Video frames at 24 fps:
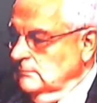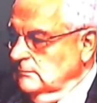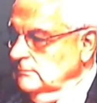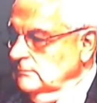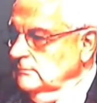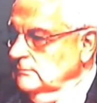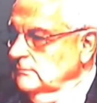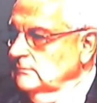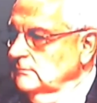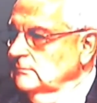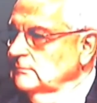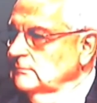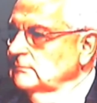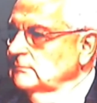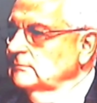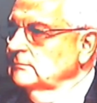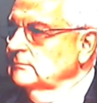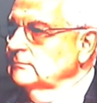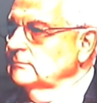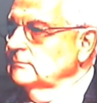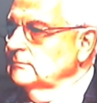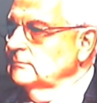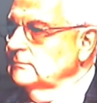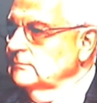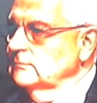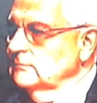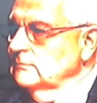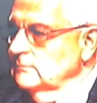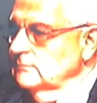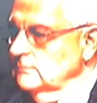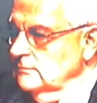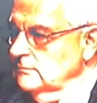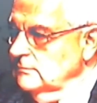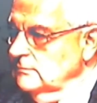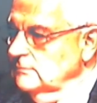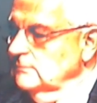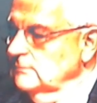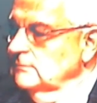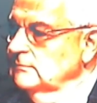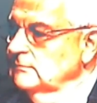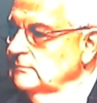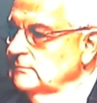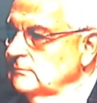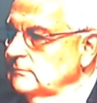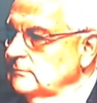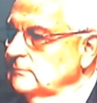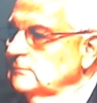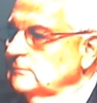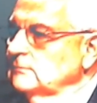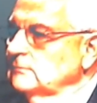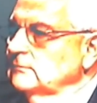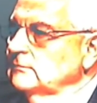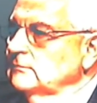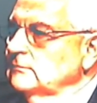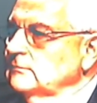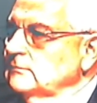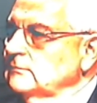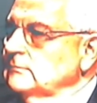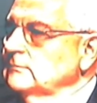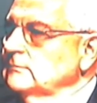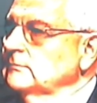for the infusion of liquidity and confidence,